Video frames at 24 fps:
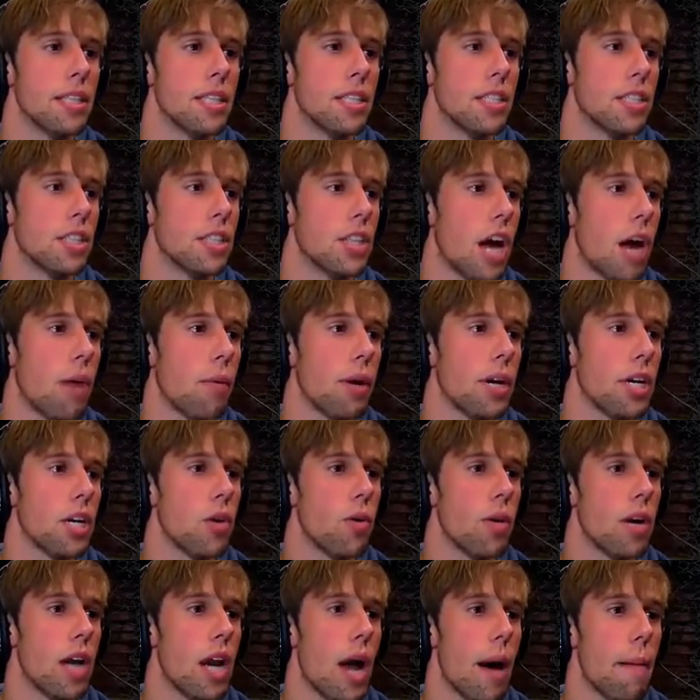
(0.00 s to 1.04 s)
This is how we
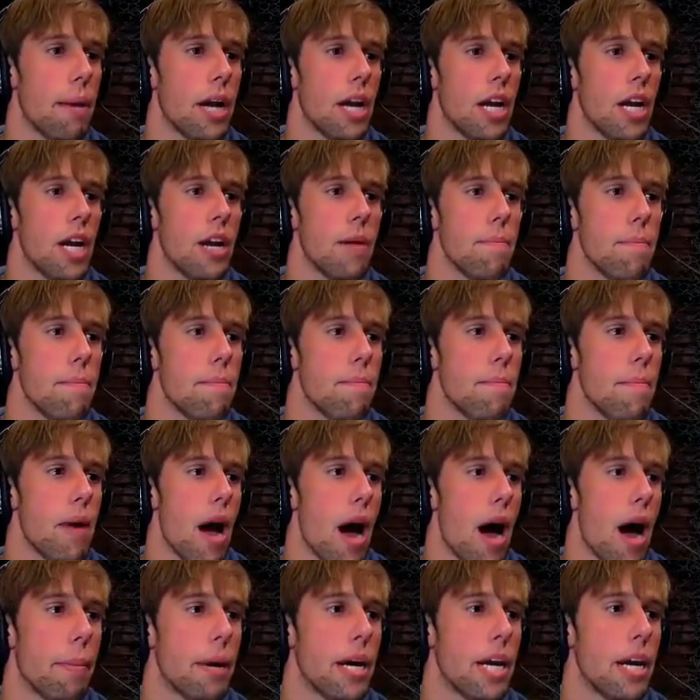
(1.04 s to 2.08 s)
do it up and eat.
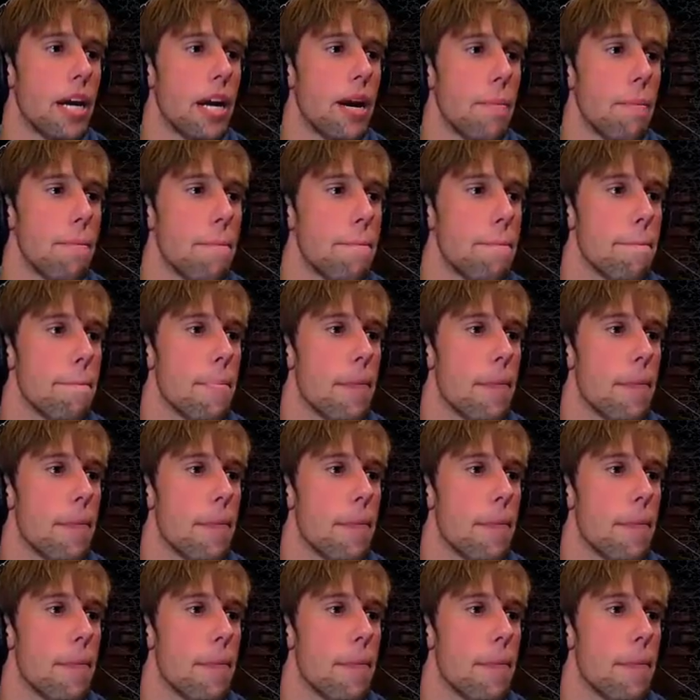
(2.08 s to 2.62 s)
Up and eat.